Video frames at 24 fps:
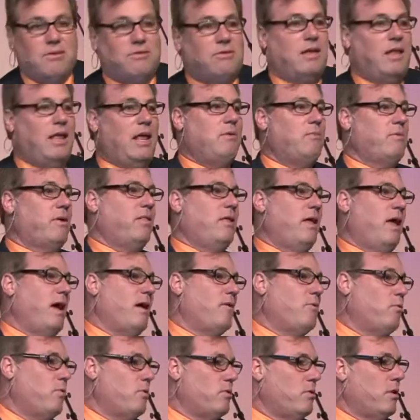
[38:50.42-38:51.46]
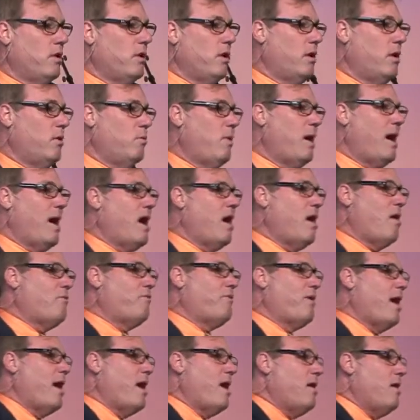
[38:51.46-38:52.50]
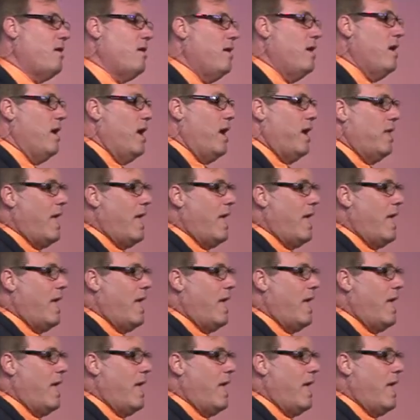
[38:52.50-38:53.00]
said he'd rather have a wildfire and